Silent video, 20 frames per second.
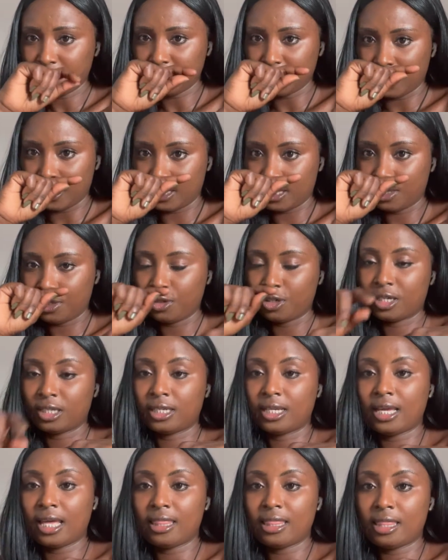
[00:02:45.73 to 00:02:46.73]
And then you can
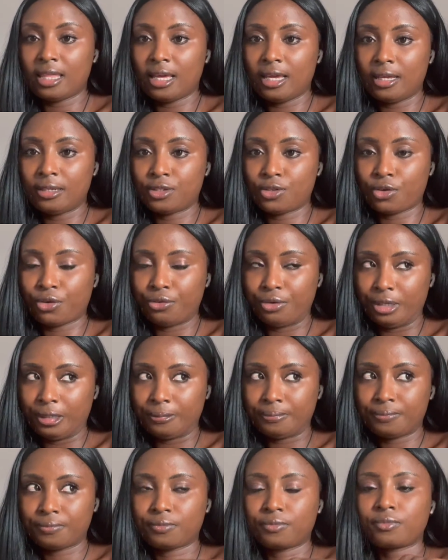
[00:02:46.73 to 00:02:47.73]
get there,
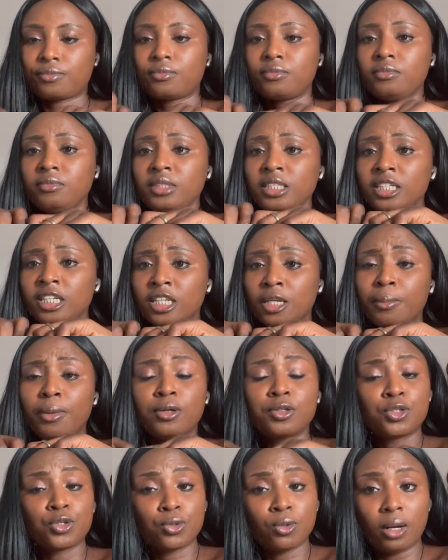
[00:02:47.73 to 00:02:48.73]
in
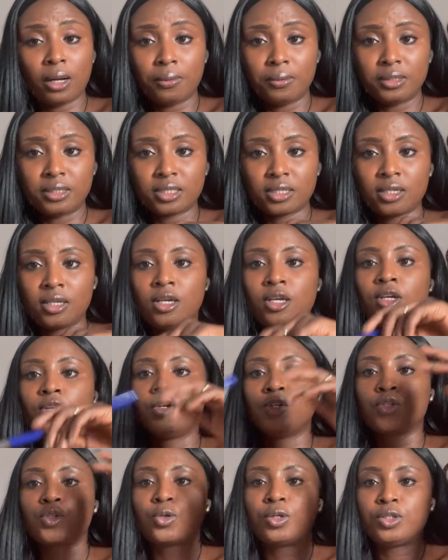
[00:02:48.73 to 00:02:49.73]
about 2 hours.
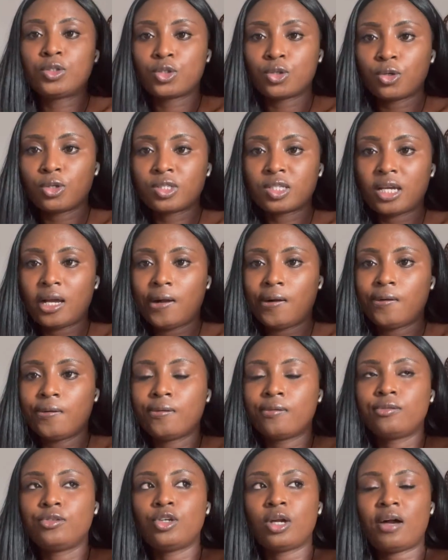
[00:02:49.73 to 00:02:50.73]
So in total,
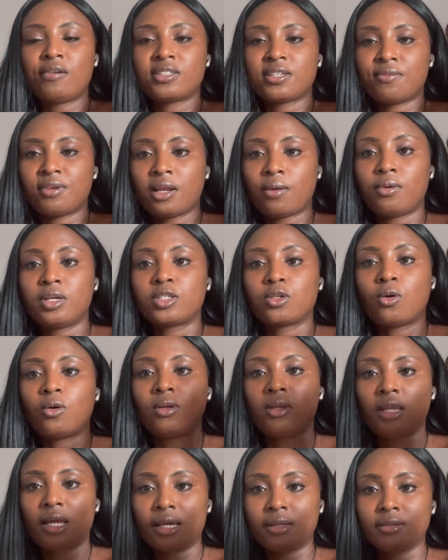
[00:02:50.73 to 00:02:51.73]
you have 7 hours
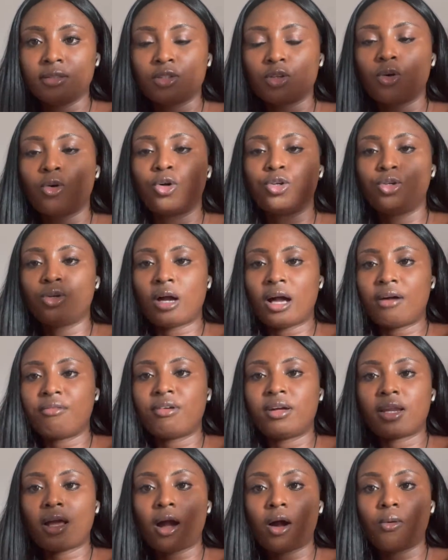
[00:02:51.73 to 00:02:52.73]
on land, or you have
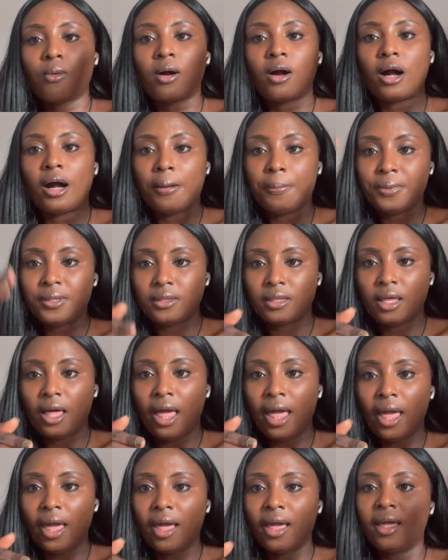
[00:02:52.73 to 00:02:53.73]
an hour up in the
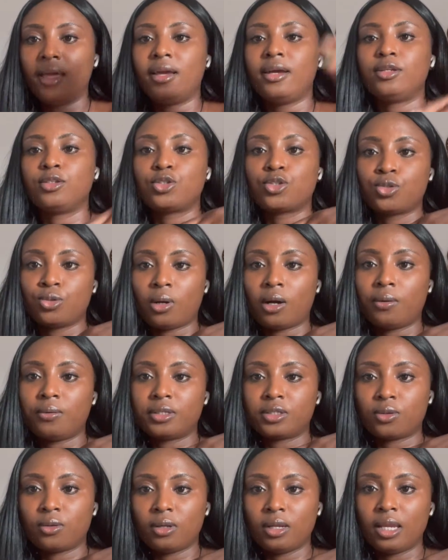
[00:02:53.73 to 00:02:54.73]
air and 2 hours
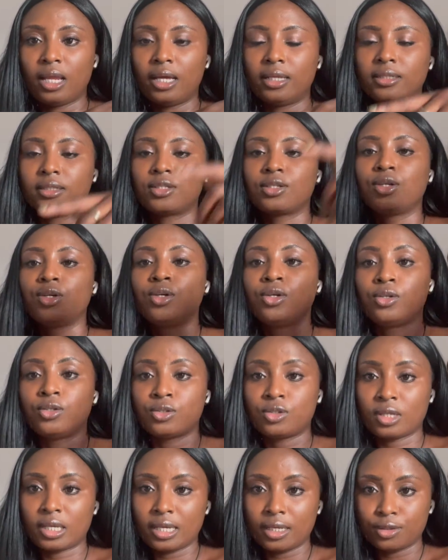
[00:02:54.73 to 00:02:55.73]
on land
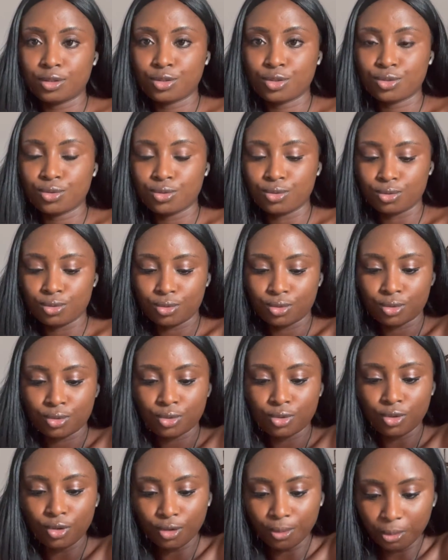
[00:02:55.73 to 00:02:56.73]
to get to
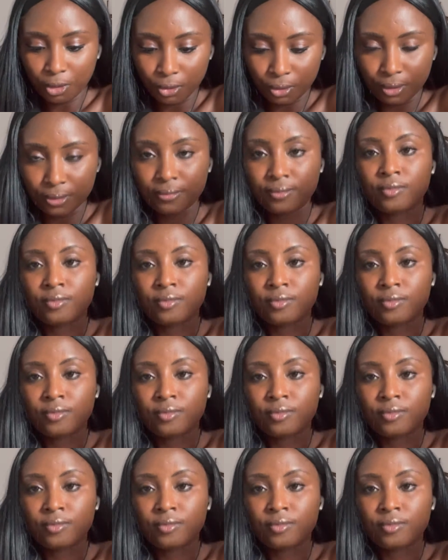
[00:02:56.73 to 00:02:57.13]
Lumun.